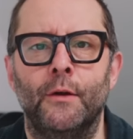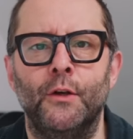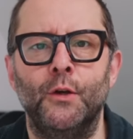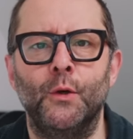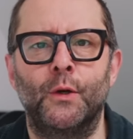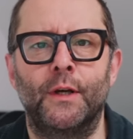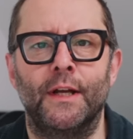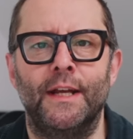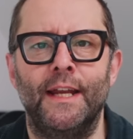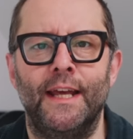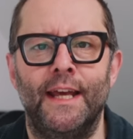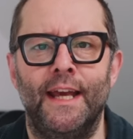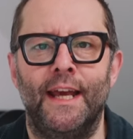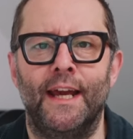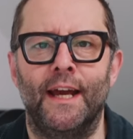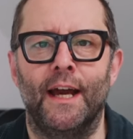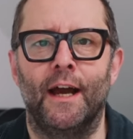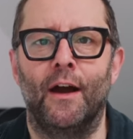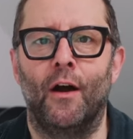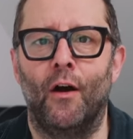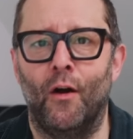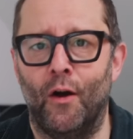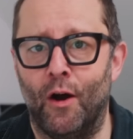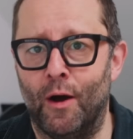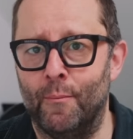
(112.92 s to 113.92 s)
you can
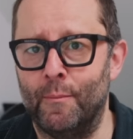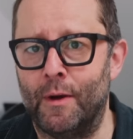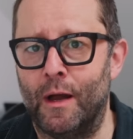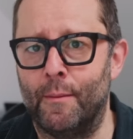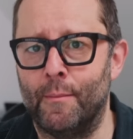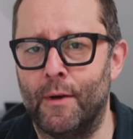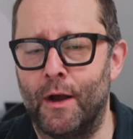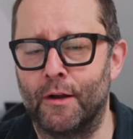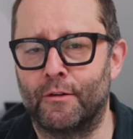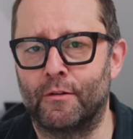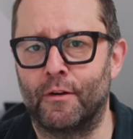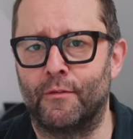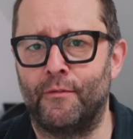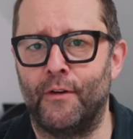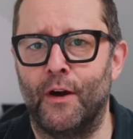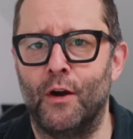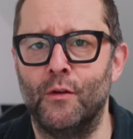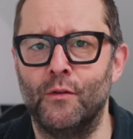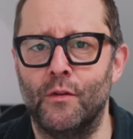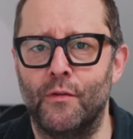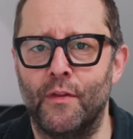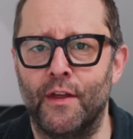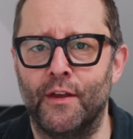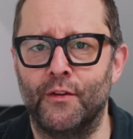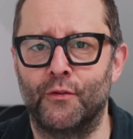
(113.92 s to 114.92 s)
hear on my microphone
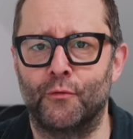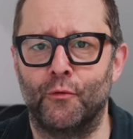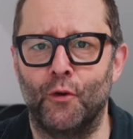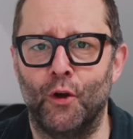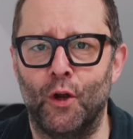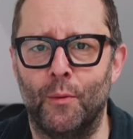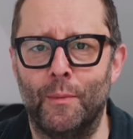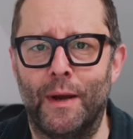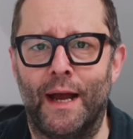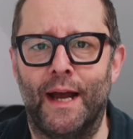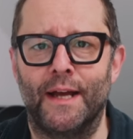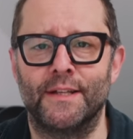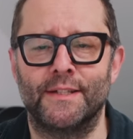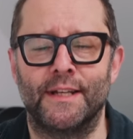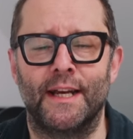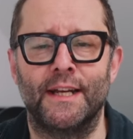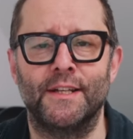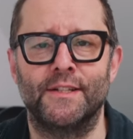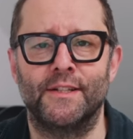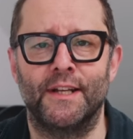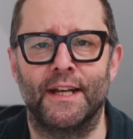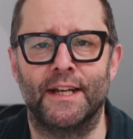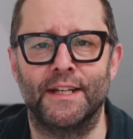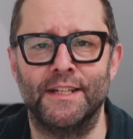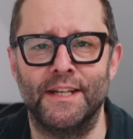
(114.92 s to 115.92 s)
that this room has a
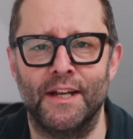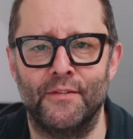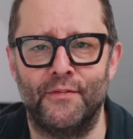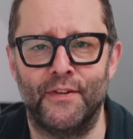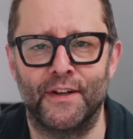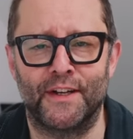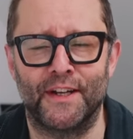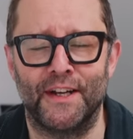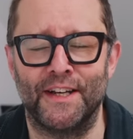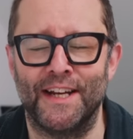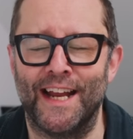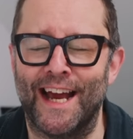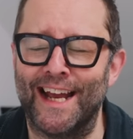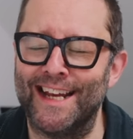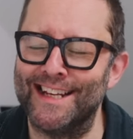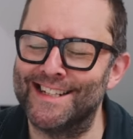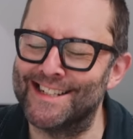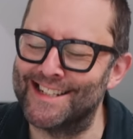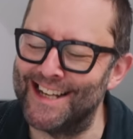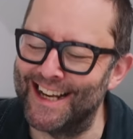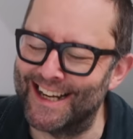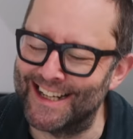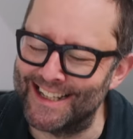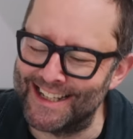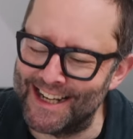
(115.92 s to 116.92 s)

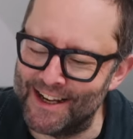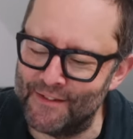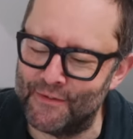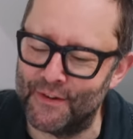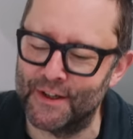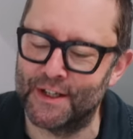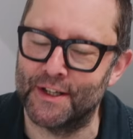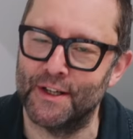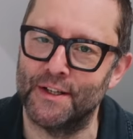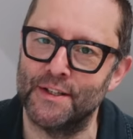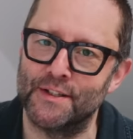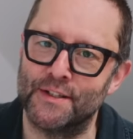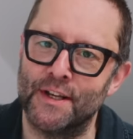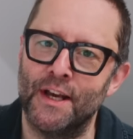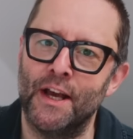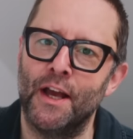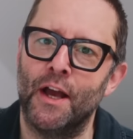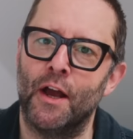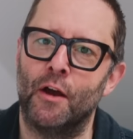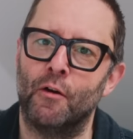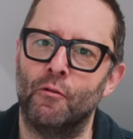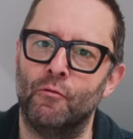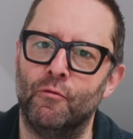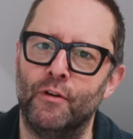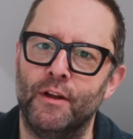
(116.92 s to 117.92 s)
significant
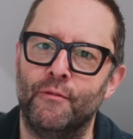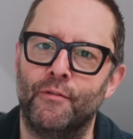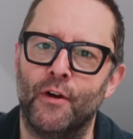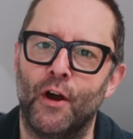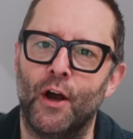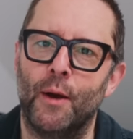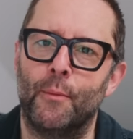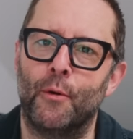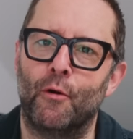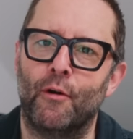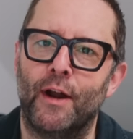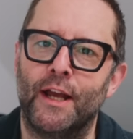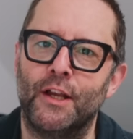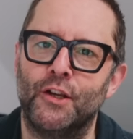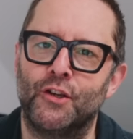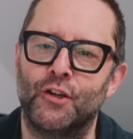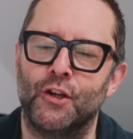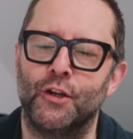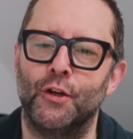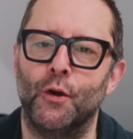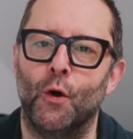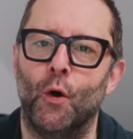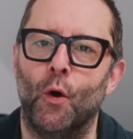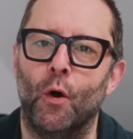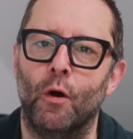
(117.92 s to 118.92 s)

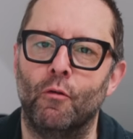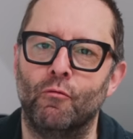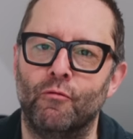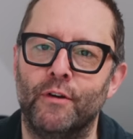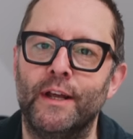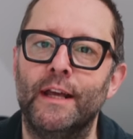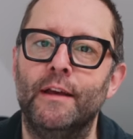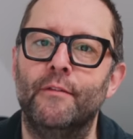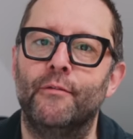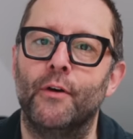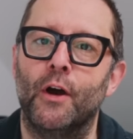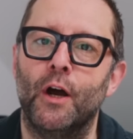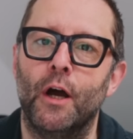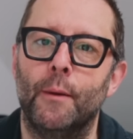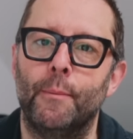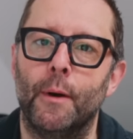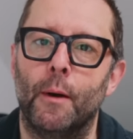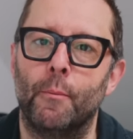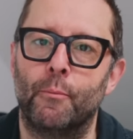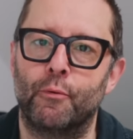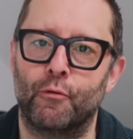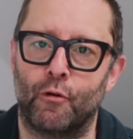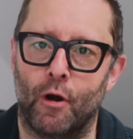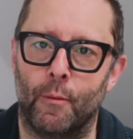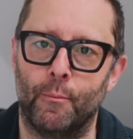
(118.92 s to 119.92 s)
reverberation or
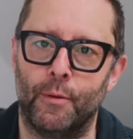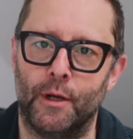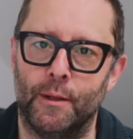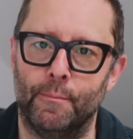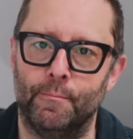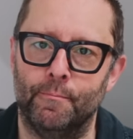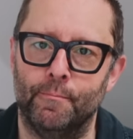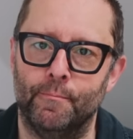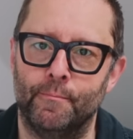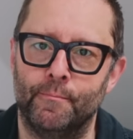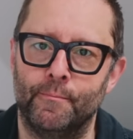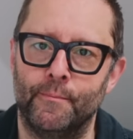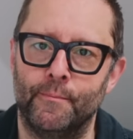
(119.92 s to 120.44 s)
reverb problem.